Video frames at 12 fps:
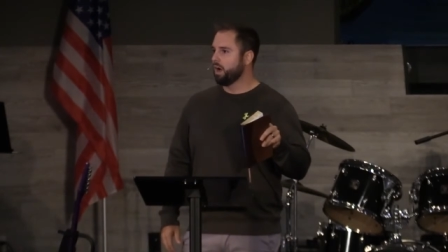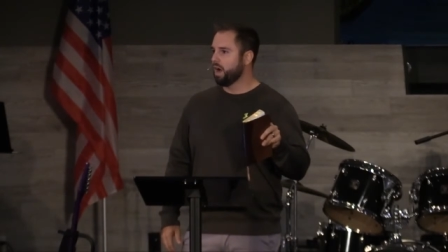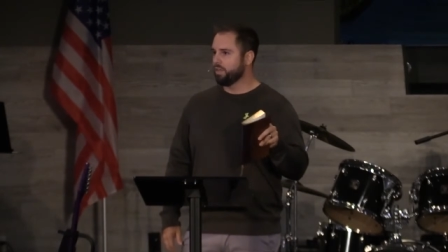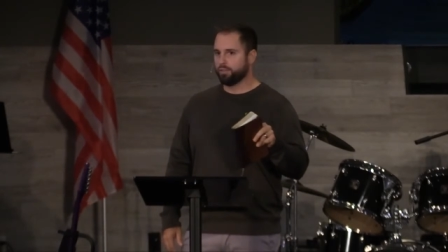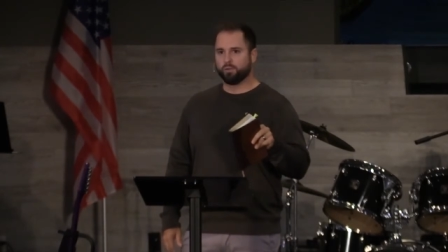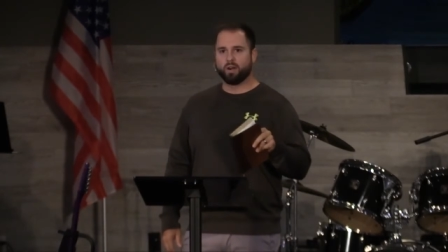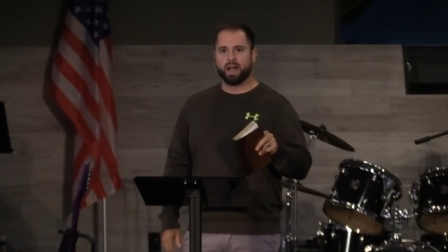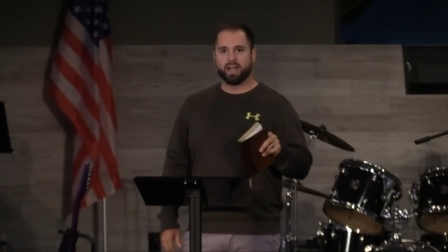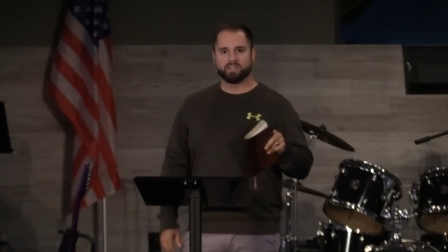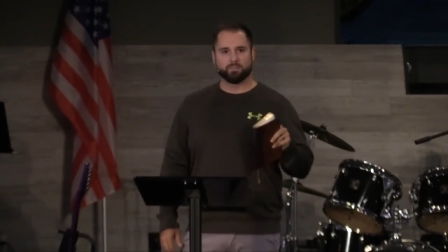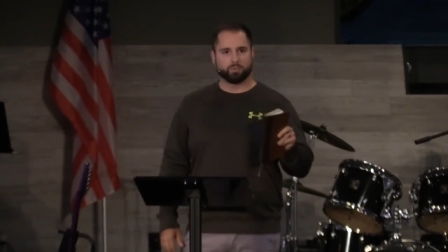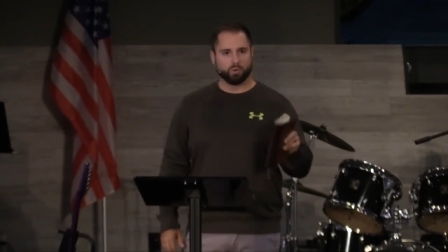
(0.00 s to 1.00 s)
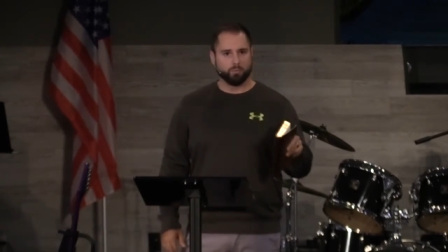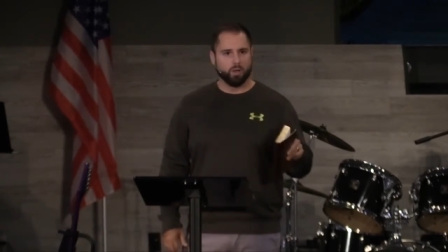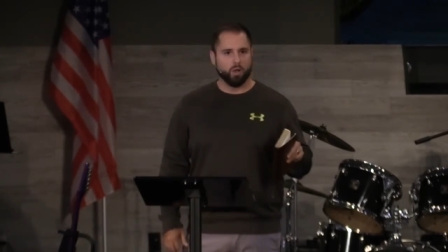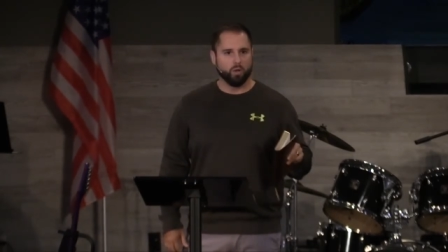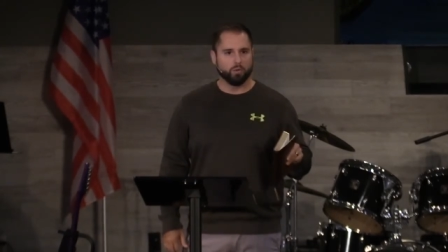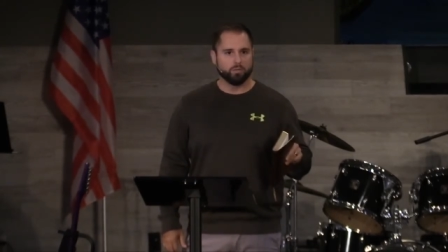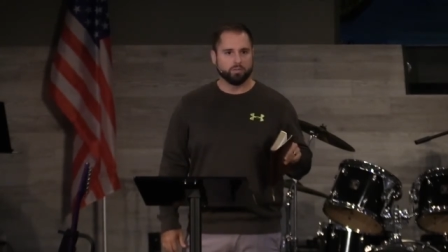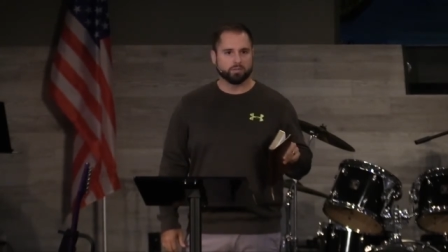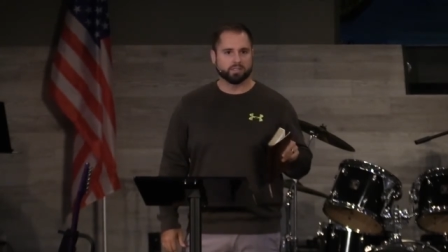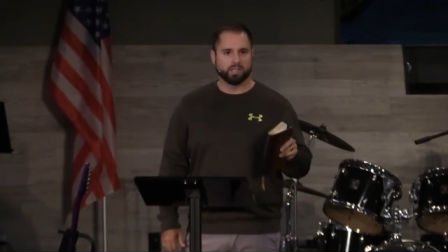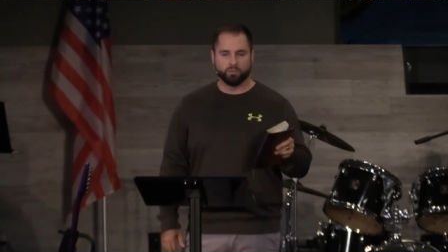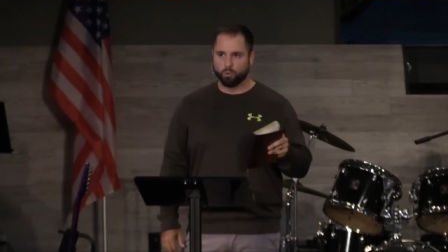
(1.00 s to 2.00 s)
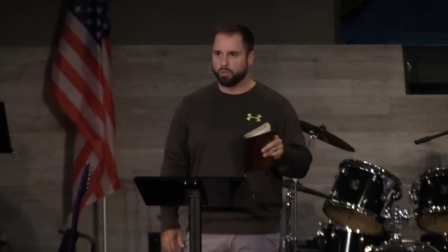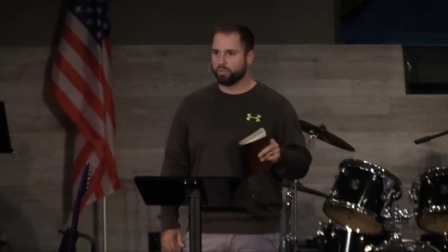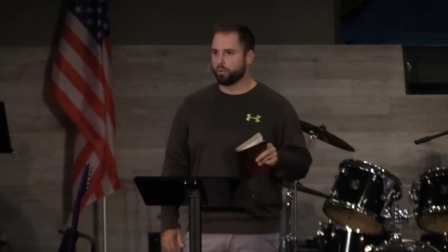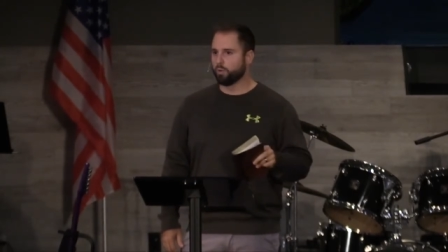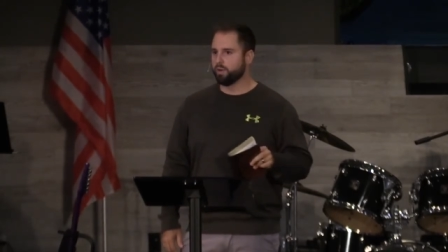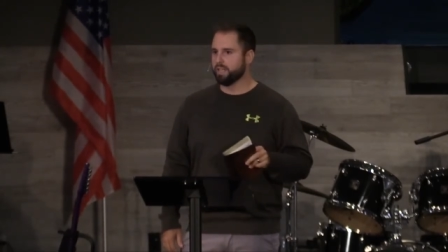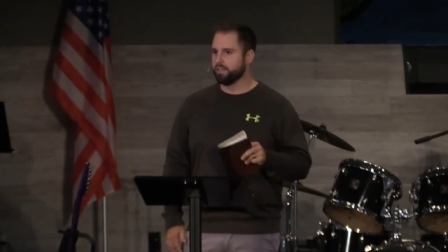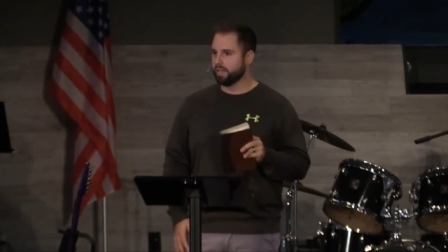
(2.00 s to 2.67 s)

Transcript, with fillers: authorize and promote civil authority